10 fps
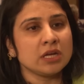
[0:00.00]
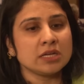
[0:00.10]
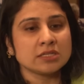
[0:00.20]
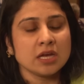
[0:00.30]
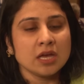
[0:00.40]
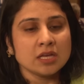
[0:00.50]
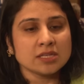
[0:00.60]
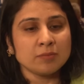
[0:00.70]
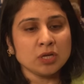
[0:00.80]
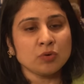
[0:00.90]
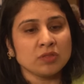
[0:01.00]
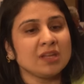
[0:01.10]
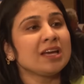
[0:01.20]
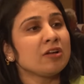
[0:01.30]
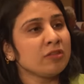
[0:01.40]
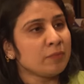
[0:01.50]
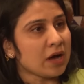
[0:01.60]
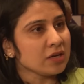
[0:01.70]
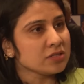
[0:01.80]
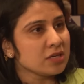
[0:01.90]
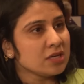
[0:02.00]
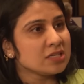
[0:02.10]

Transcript: is somebody who can think out of the box,